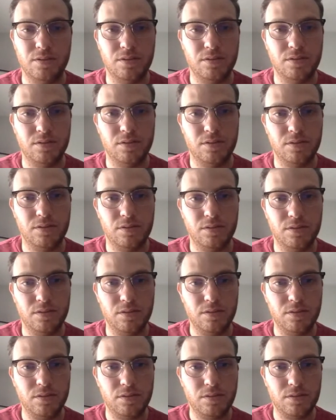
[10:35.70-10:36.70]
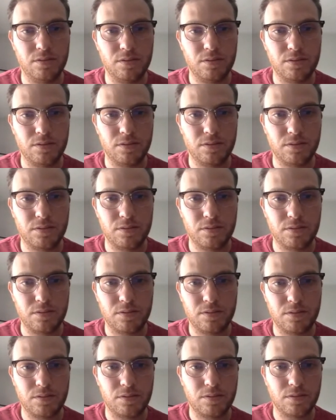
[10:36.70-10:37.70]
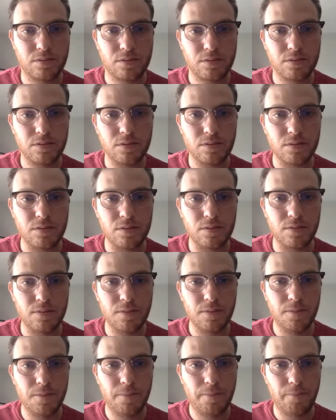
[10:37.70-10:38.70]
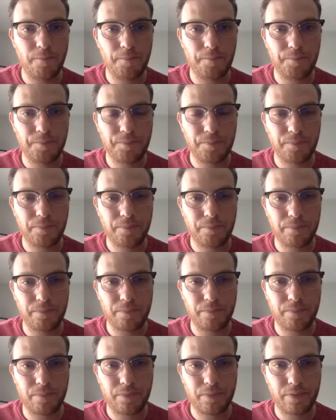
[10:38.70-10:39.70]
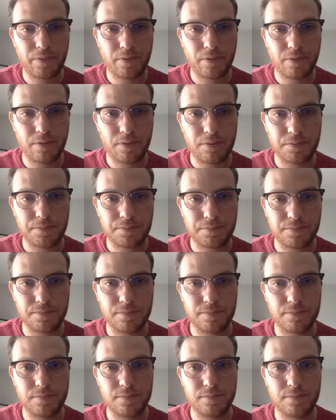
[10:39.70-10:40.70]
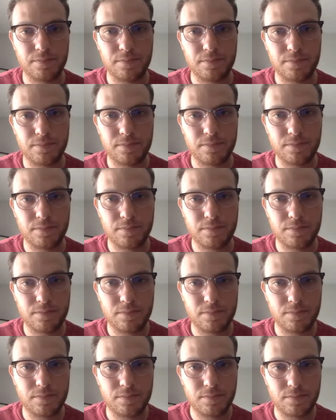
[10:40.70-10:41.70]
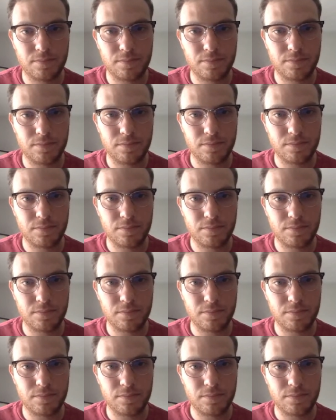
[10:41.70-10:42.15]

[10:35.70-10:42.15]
(not speaking)